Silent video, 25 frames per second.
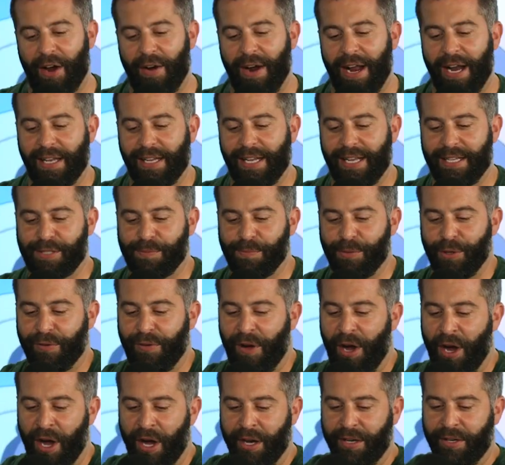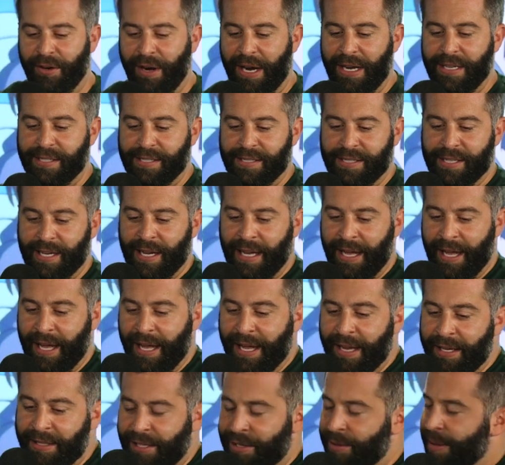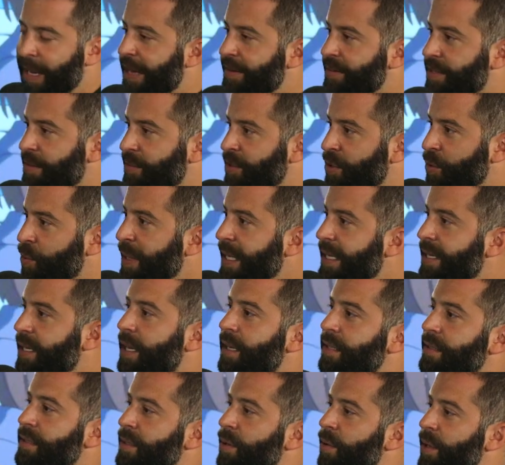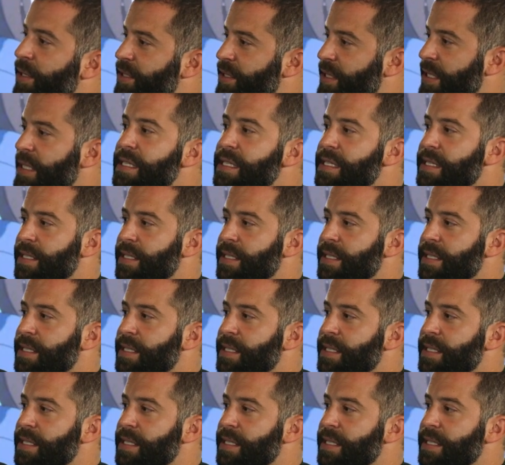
right, let's move on. Grace, uh, do you have some tweet questions?